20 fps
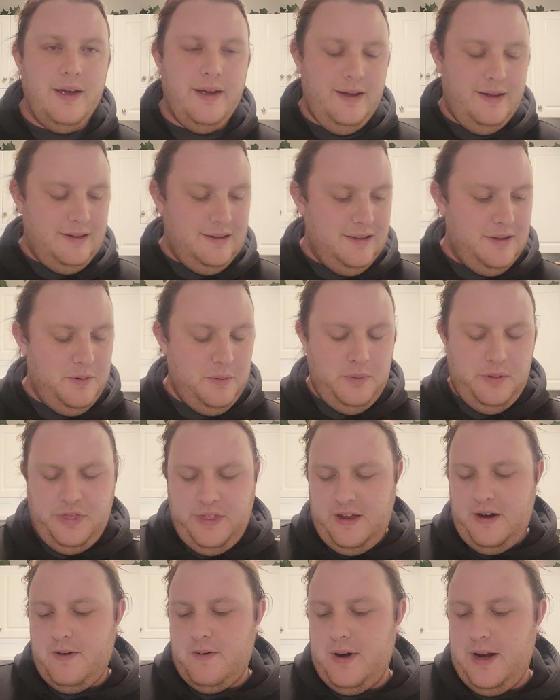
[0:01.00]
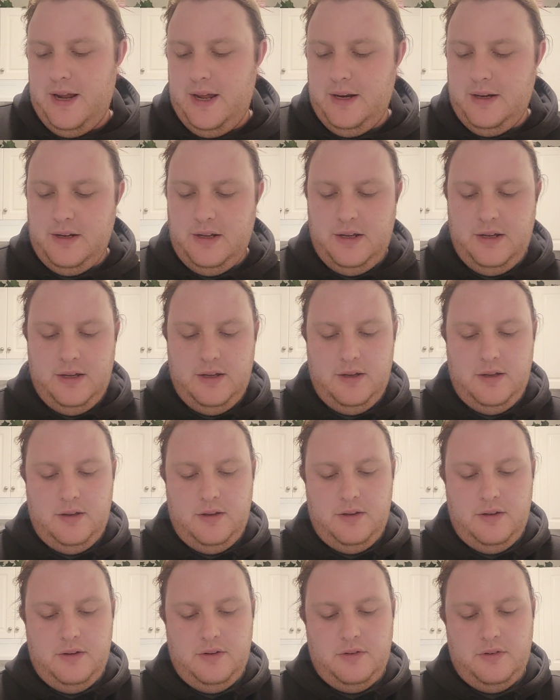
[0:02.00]
Hello there, it
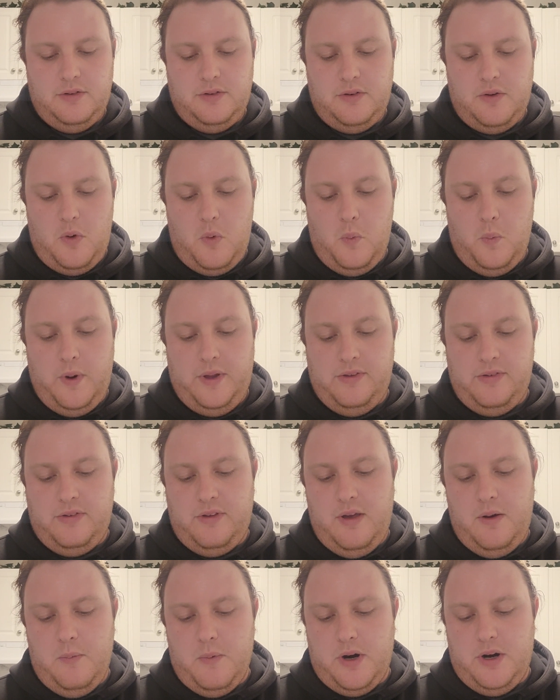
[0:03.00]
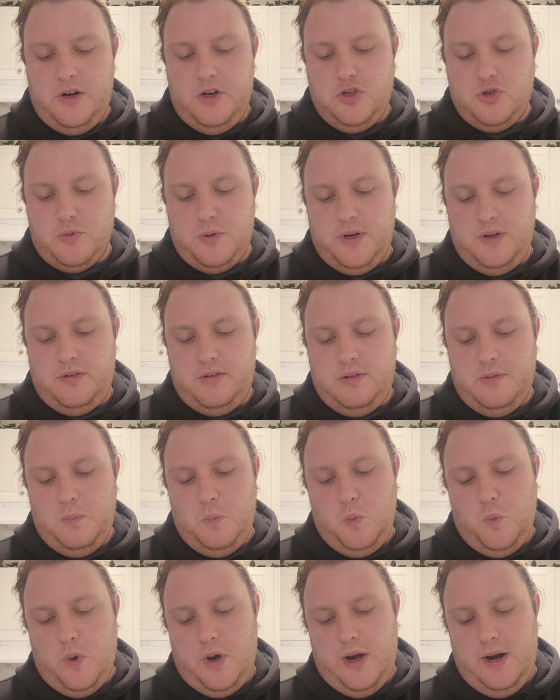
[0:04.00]
is Wednesday. We're going to drink
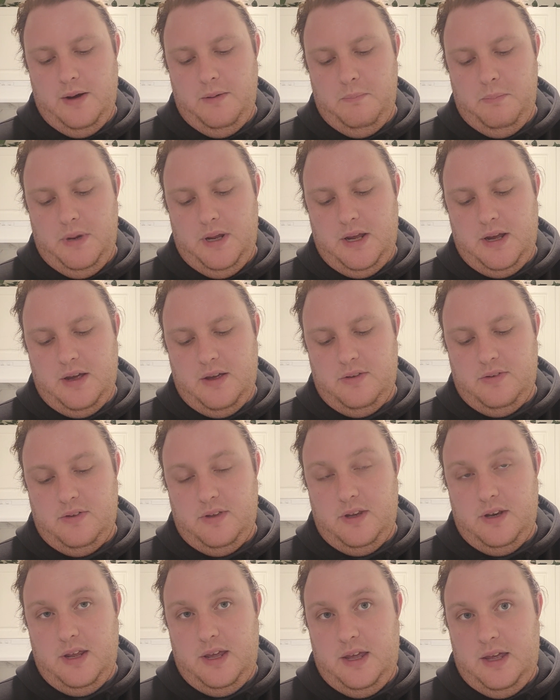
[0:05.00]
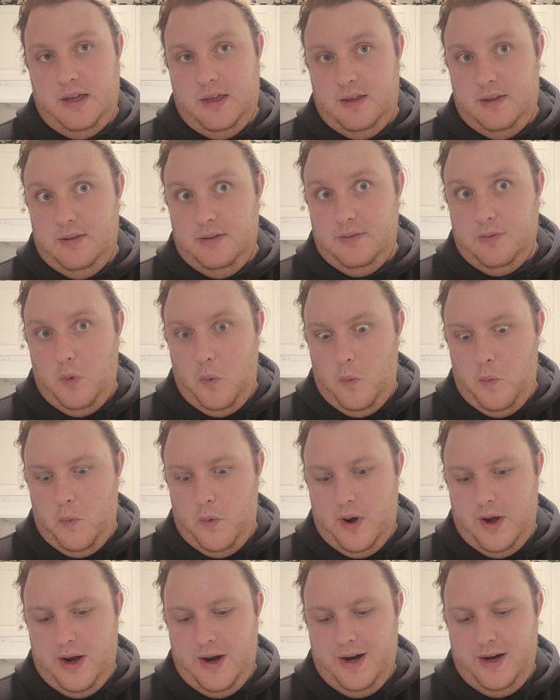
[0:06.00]
some wine because it is
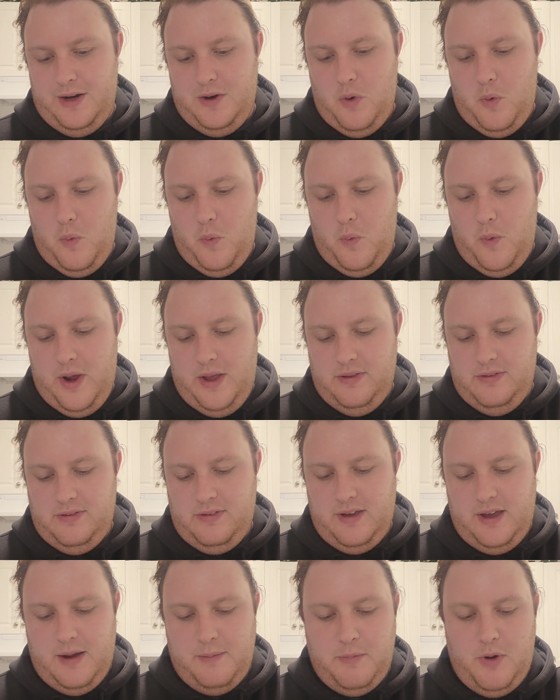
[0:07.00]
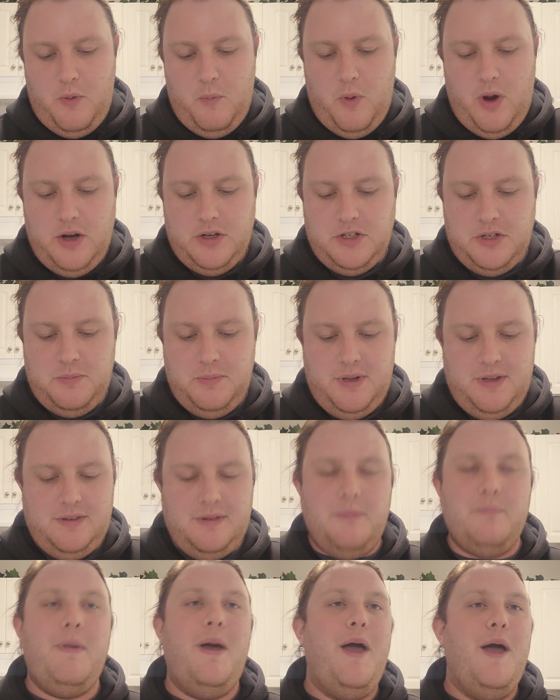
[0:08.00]
Wine Wednesday. I'm not watching because
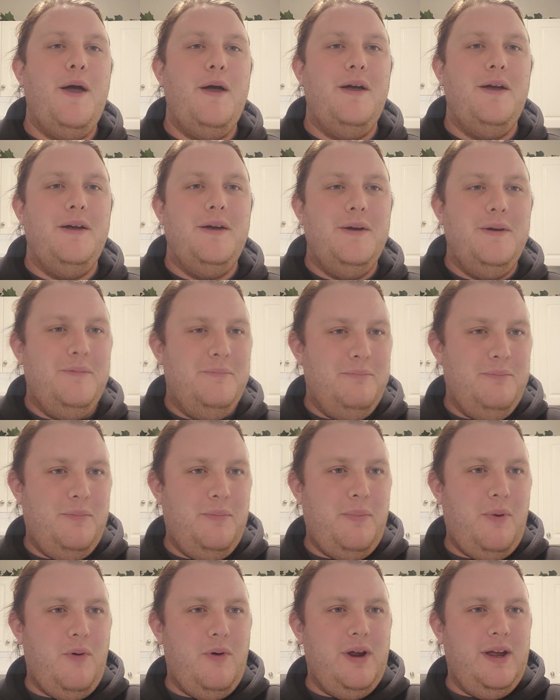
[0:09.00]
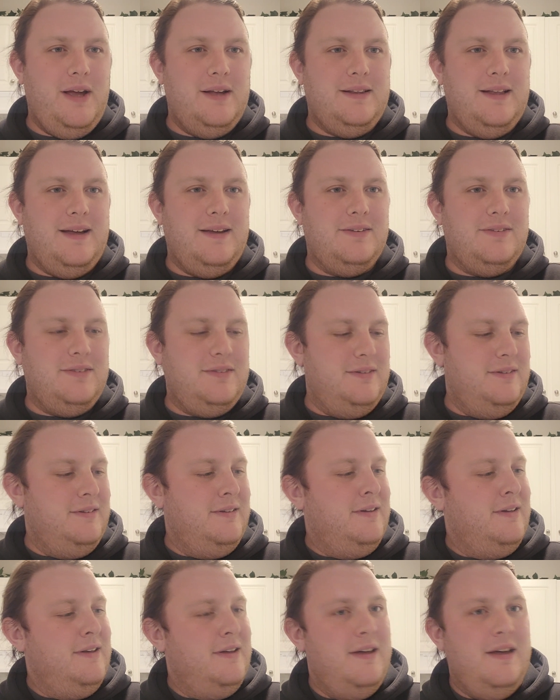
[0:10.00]
I'm pouring a glass
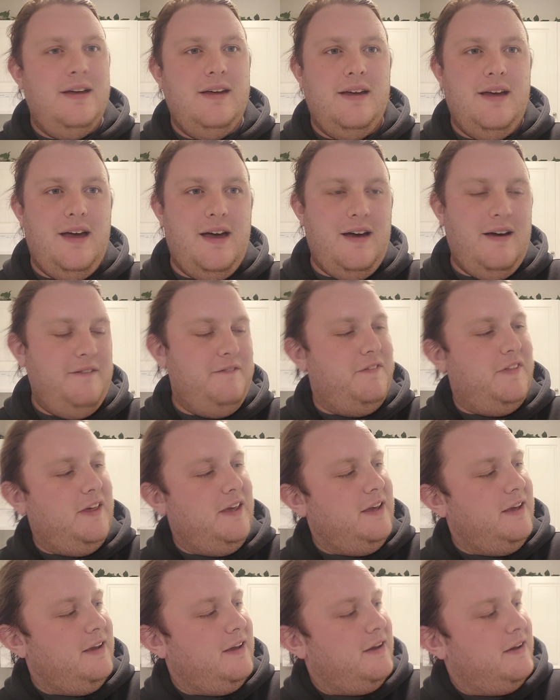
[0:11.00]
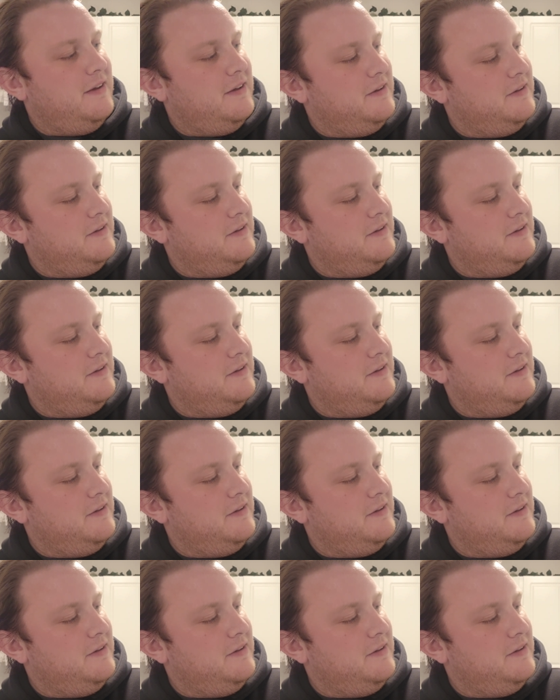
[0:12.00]
of the,